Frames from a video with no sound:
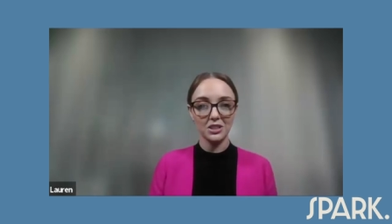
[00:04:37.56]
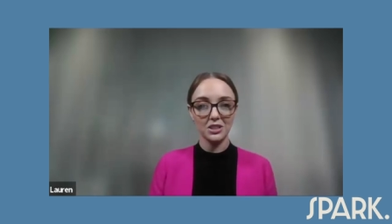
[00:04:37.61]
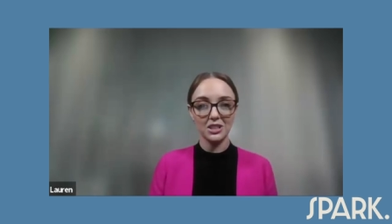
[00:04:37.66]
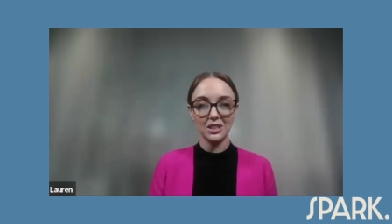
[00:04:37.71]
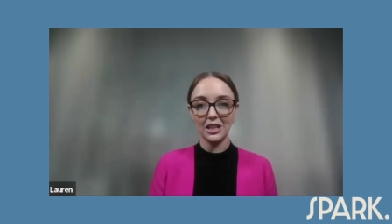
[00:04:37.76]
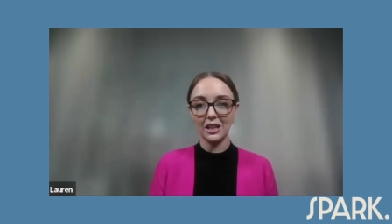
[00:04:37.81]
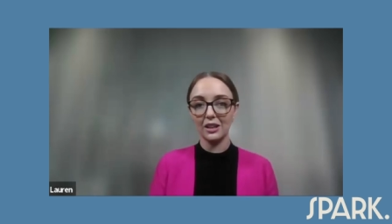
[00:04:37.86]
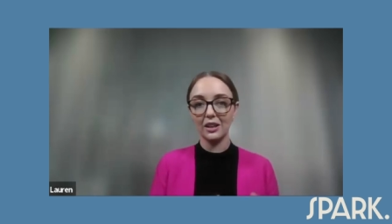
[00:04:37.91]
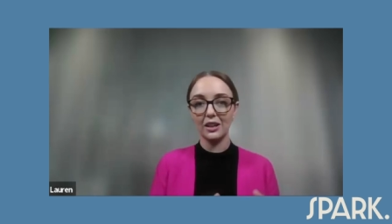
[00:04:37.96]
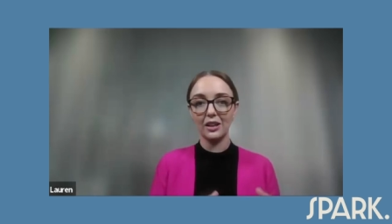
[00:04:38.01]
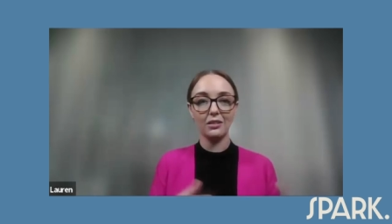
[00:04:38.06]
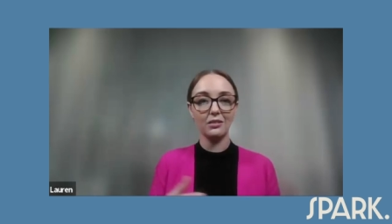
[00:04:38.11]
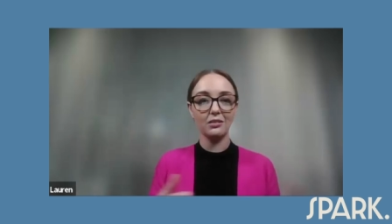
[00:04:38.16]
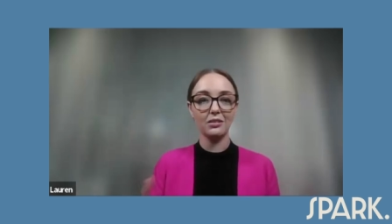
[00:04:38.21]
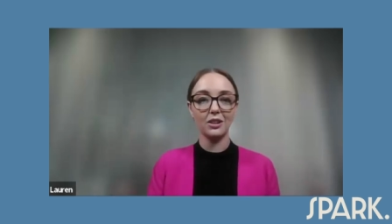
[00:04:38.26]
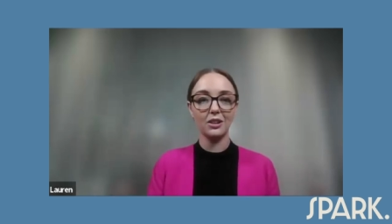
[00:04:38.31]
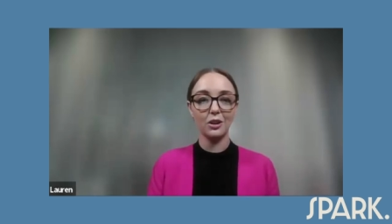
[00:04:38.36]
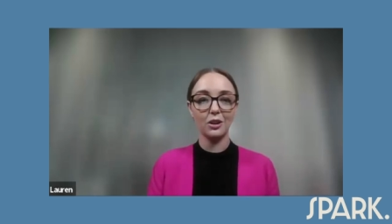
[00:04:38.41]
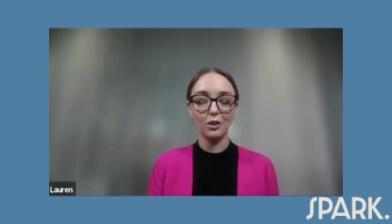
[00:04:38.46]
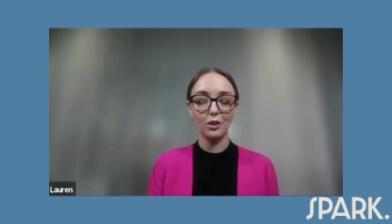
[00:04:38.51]
selling,
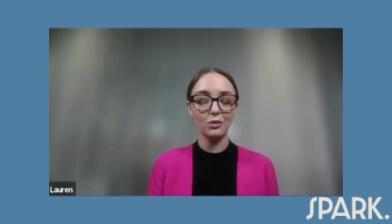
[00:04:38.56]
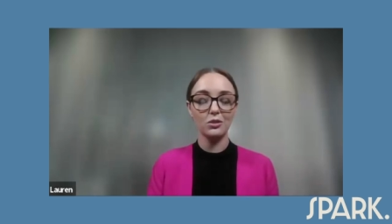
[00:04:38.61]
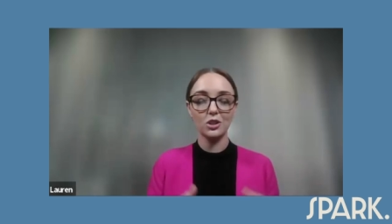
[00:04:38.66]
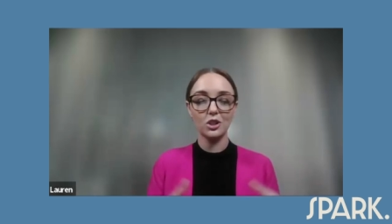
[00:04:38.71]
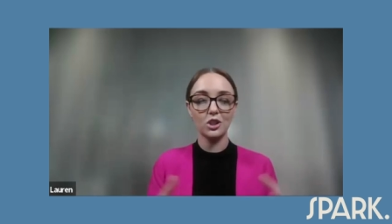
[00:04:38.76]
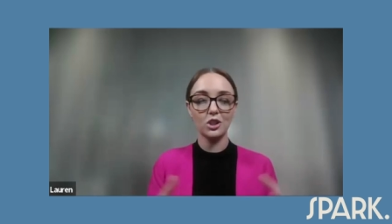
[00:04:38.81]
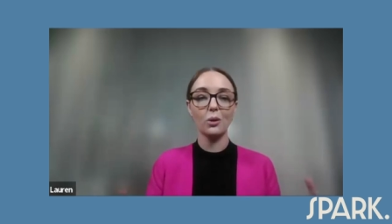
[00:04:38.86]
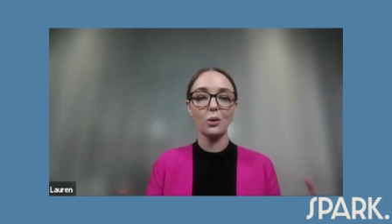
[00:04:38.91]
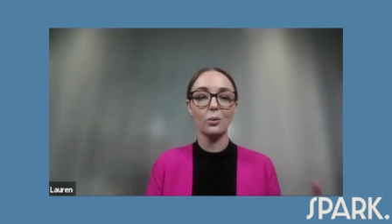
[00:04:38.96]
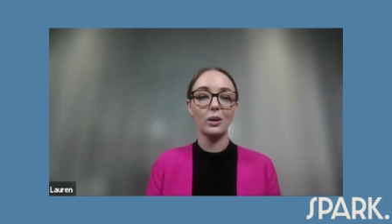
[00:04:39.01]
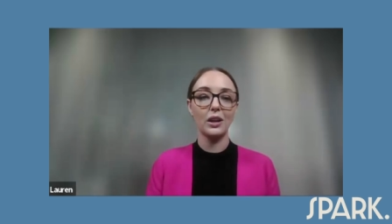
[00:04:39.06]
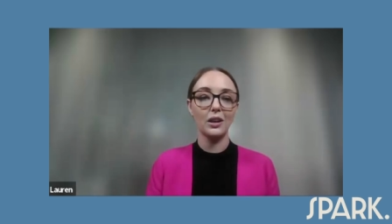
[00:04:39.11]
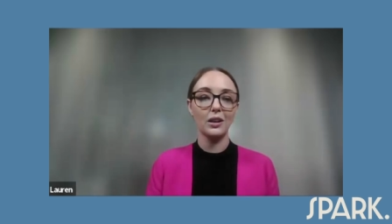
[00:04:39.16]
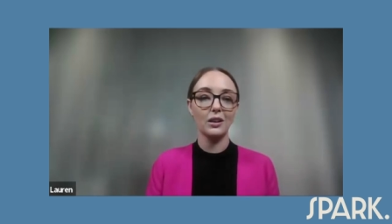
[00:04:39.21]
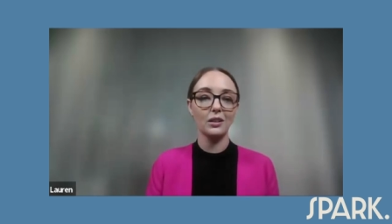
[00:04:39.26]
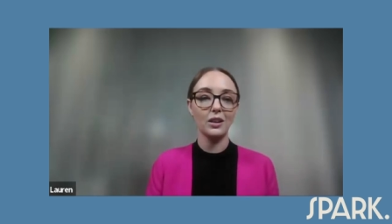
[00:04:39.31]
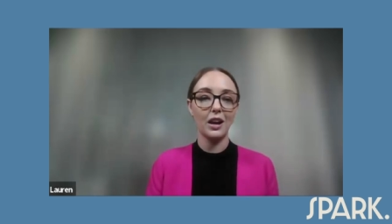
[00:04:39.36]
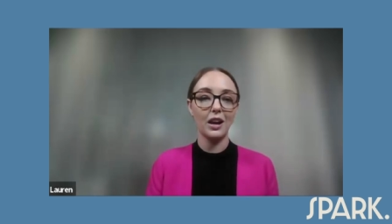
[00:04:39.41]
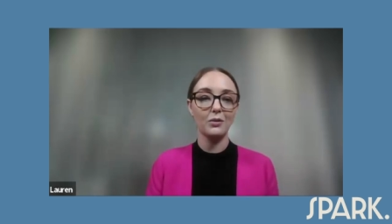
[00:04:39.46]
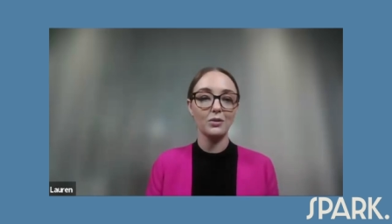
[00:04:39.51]
you know,
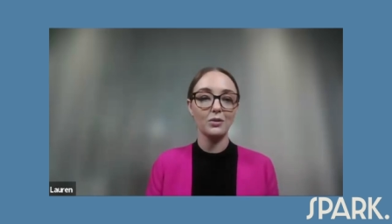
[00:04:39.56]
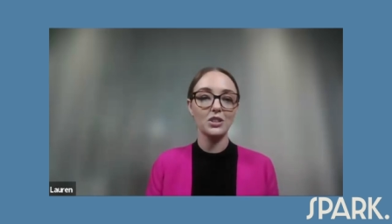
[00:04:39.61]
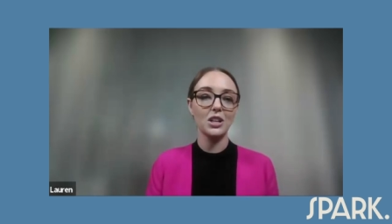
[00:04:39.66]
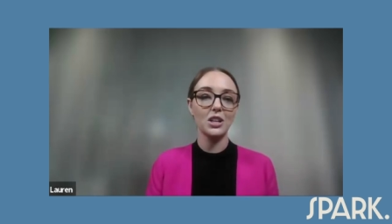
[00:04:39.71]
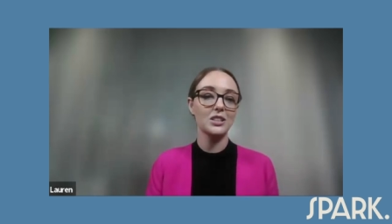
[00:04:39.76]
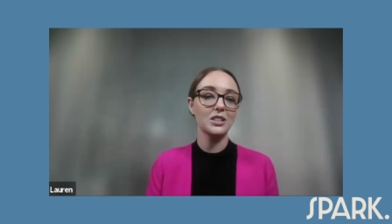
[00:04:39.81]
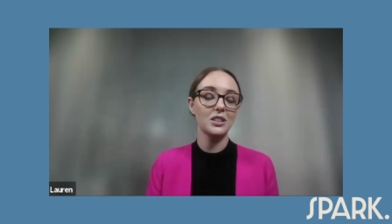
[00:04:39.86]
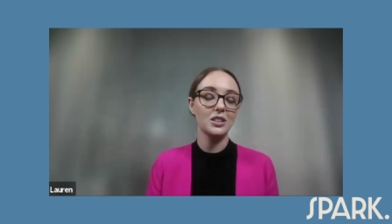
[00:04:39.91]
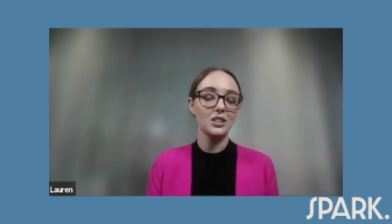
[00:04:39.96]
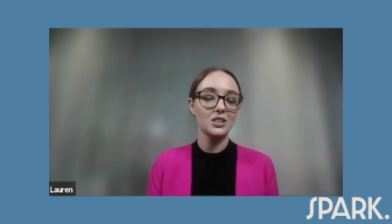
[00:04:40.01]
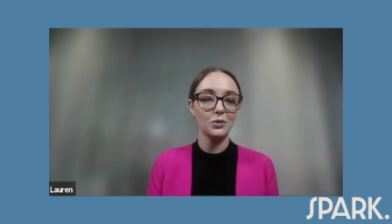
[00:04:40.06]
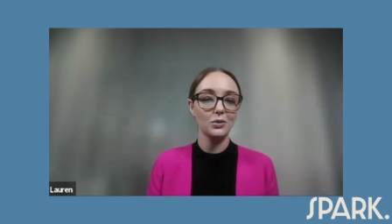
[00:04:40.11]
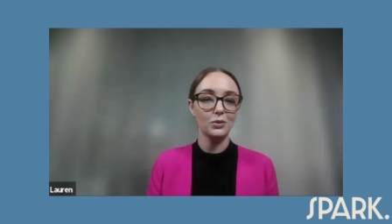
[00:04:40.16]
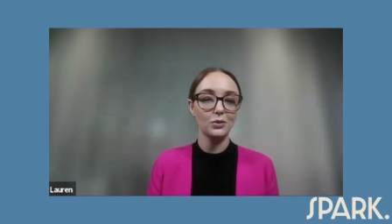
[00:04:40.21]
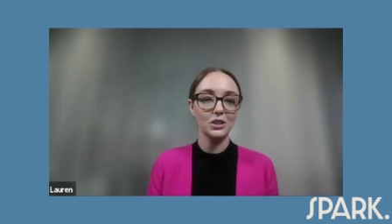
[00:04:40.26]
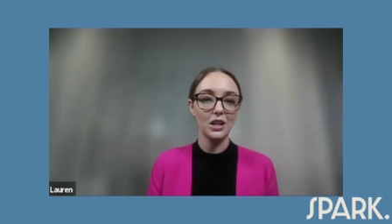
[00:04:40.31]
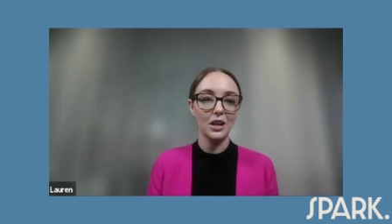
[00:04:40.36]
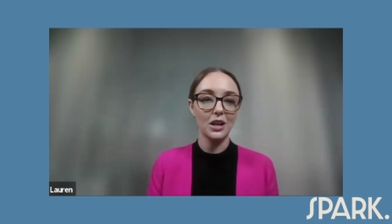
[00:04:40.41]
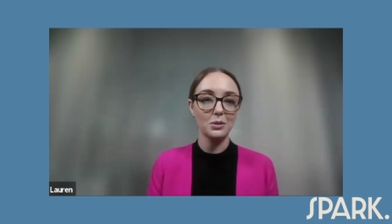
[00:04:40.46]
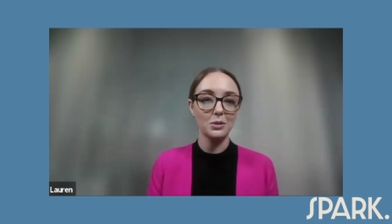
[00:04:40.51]
showing, advertising the
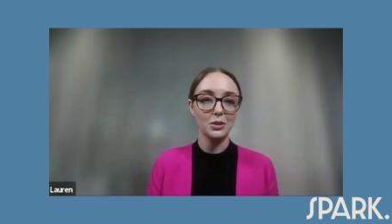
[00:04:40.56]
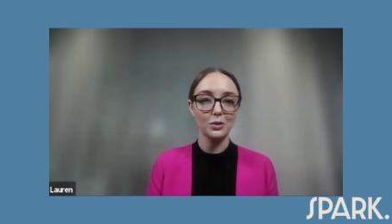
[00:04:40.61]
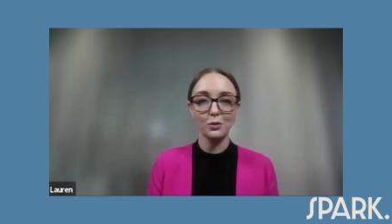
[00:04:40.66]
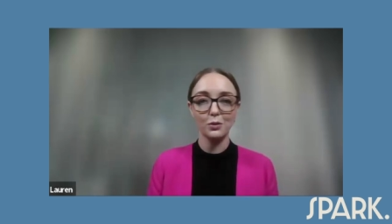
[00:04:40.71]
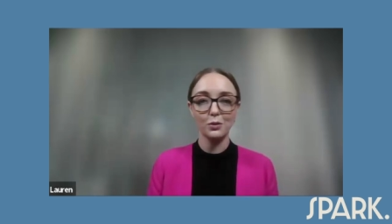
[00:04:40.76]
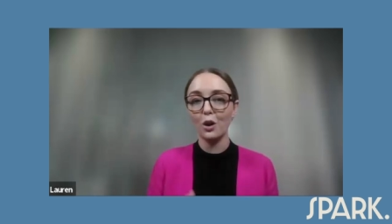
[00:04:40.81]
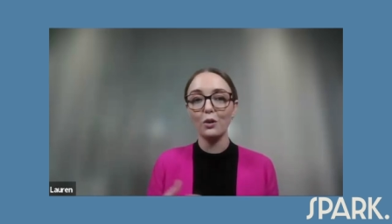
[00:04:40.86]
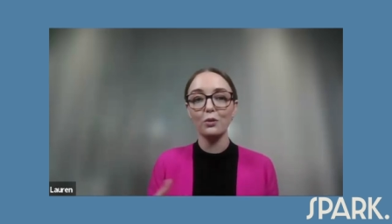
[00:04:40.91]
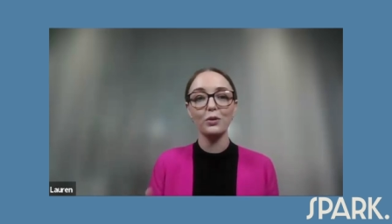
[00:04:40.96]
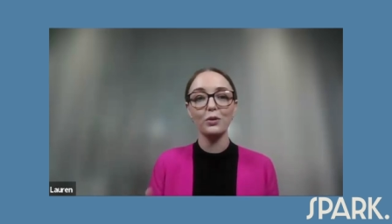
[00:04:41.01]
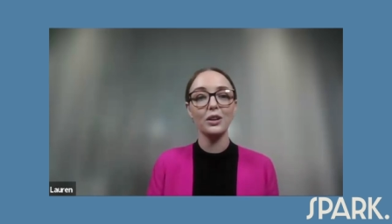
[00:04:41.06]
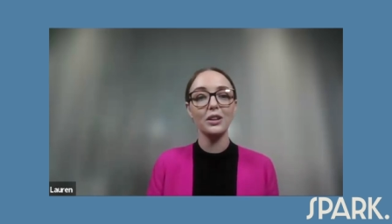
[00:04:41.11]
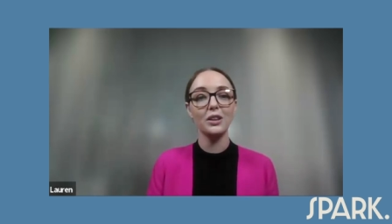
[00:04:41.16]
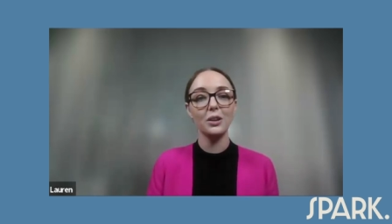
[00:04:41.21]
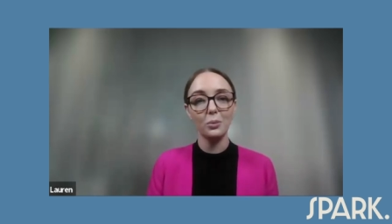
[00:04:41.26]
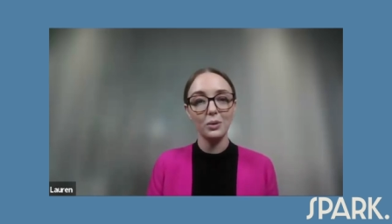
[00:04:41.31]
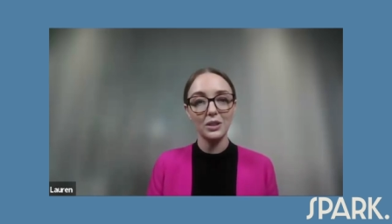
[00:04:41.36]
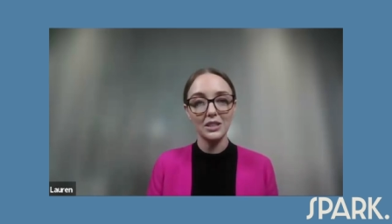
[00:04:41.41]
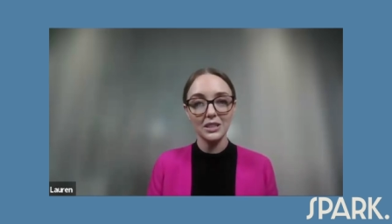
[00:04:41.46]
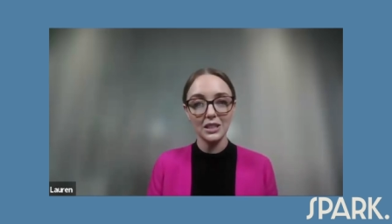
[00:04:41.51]
different types of coffee
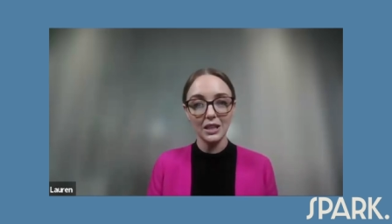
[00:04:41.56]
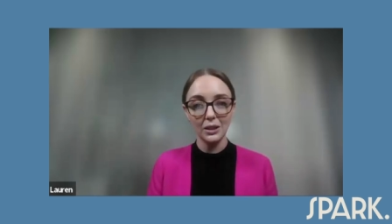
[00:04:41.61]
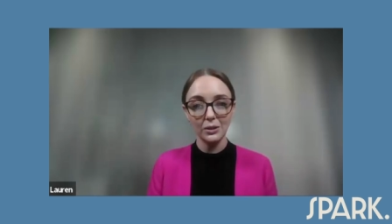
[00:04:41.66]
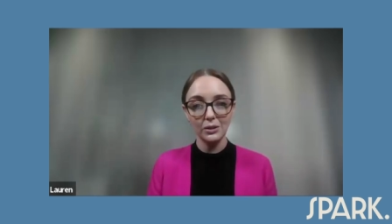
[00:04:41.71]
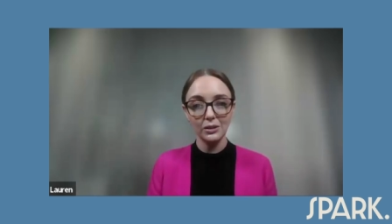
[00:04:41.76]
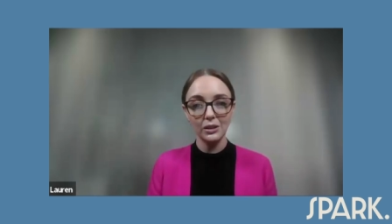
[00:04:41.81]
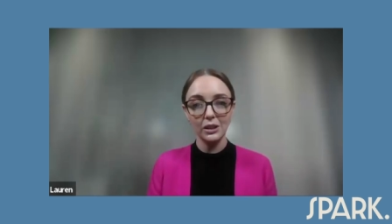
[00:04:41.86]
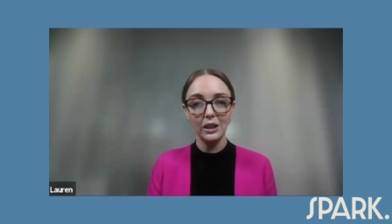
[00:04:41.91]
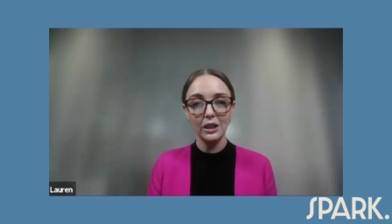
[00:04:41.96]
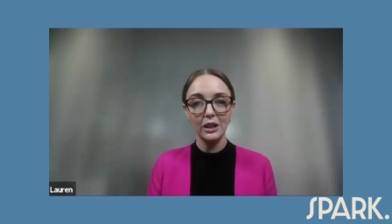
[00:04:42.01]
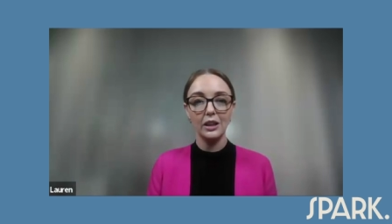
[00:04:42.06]
that we sell.